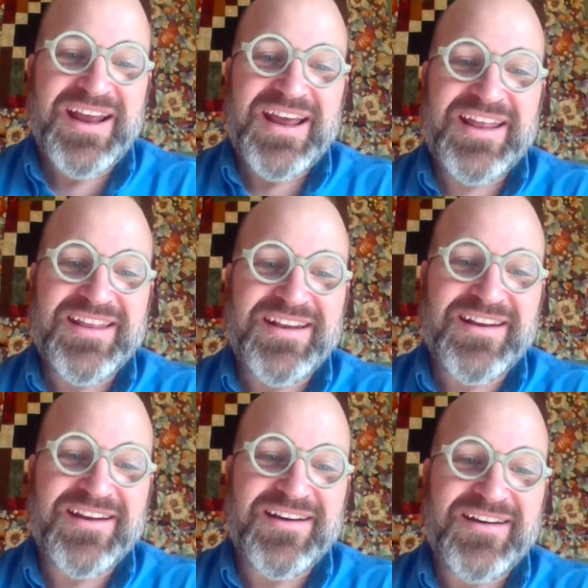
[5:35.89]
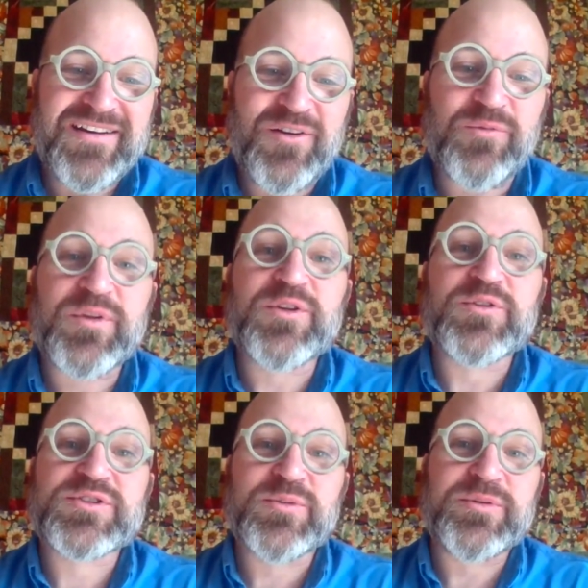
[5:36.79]
and then hopefully you'll
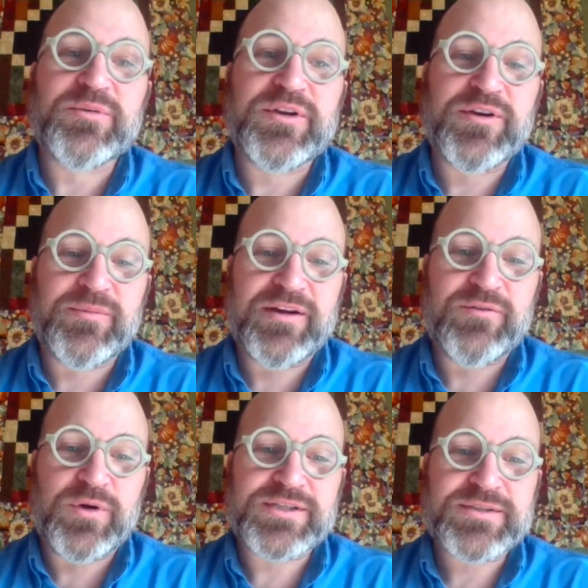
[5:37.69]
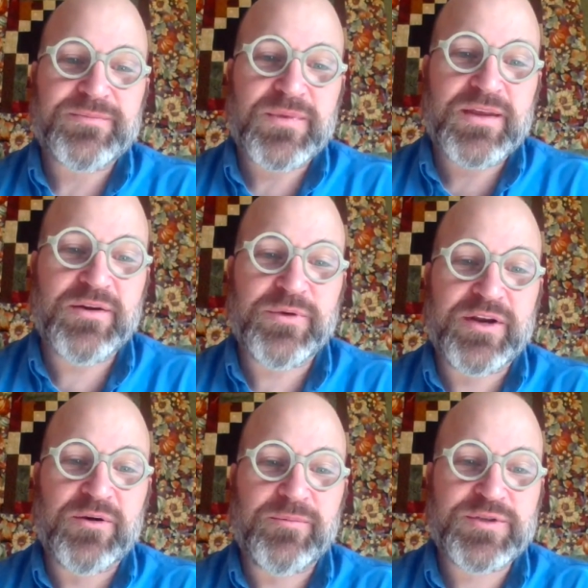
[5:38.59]
still be able to hear my voice. Here we
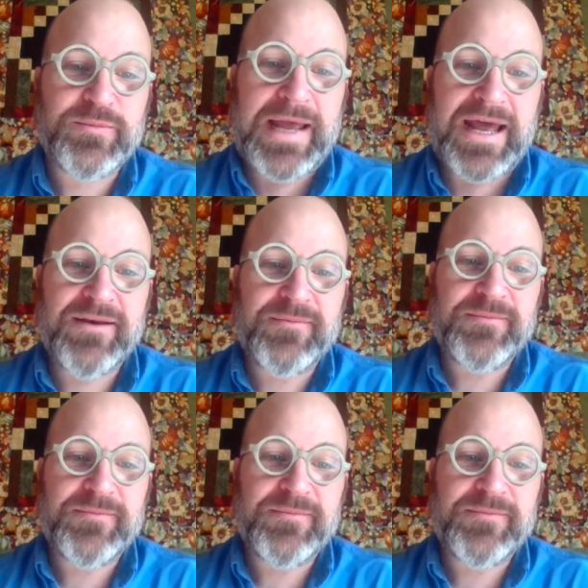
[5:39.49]
go to Matt.